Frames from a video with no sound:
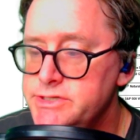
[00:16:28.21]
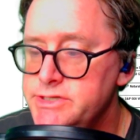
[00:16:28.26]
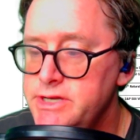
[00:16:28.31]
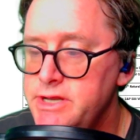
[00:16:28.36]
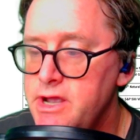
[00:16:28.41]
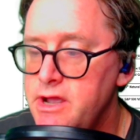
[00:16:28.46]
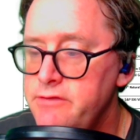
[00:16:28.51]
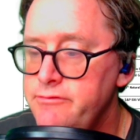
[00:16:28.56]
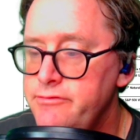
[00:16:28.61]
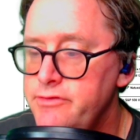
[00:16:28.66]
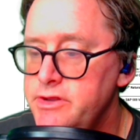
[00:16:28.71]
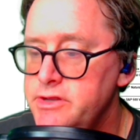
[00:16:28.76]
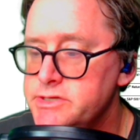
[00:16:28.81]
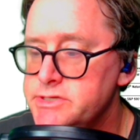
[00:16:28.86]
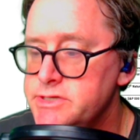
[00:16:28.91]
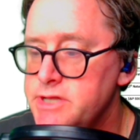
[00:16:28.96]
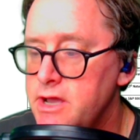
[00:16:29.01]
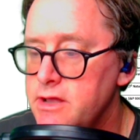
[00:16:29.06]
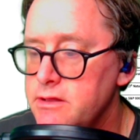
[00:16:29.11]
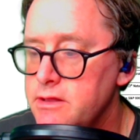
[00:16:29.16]
ZIV
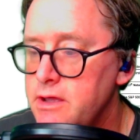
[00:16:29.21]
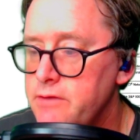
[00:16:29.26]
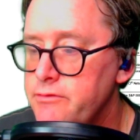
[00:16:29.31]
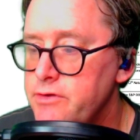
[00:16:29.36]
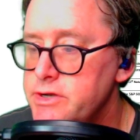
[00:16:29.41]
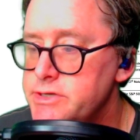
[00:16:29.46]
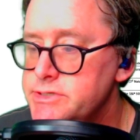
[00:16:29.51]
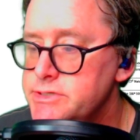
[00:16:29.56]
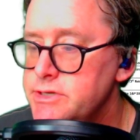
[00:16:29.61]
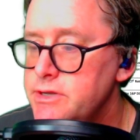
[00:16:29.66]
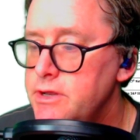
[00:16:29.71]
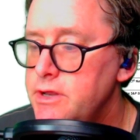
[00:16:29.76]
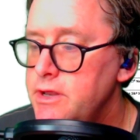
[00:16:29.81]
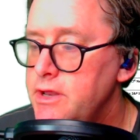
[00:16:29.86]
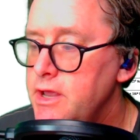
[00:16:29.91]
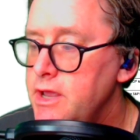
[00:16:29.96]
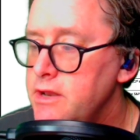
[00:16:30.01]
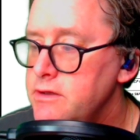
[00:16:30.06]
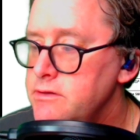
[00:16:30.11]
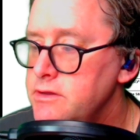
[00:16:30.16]
is not leveraged,
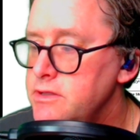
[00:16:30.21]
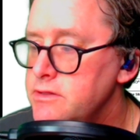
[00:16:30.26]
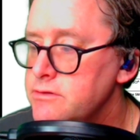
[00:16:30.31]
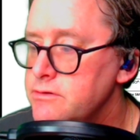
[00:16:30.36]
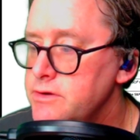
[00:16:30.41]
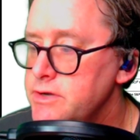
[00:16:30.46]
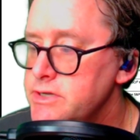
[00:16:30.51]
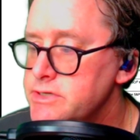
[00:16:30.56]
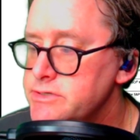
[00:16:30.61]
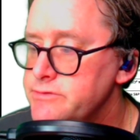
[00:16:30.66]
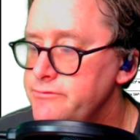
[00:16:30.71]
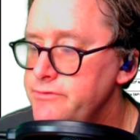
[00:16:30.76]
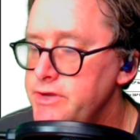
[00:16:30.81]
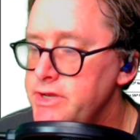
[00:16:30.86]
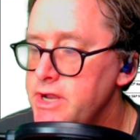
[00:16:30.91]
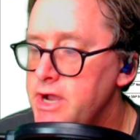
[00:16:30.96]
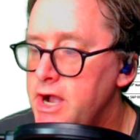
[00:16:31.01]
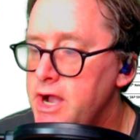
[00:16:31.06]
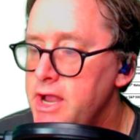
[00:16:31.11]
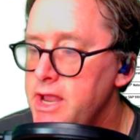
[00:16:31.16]
and neither is
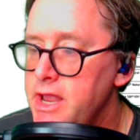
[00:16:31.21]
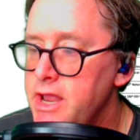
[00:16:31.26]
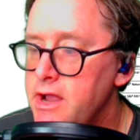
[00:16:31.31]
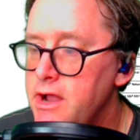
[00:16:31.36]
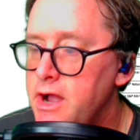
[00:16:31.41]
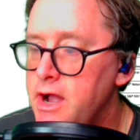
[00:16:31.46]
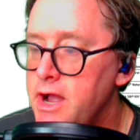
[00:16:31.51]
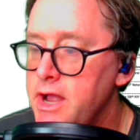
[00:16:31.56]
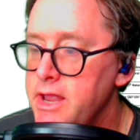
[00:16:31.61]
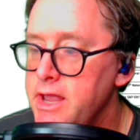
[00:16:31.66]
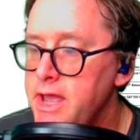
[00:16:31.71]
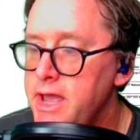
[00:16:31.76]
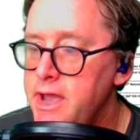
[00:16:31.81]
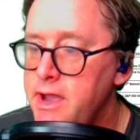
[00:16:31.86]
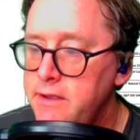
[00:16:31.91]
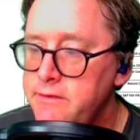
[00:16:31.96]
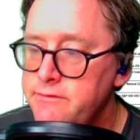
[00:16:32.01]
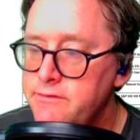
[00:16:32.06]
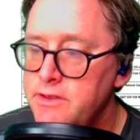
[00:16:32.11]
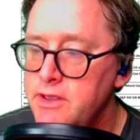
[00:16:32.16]

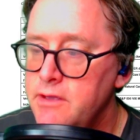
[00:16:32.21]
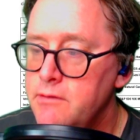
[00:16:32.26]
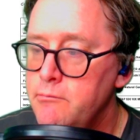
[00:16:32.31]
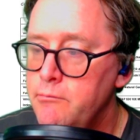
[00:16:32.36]
VIX,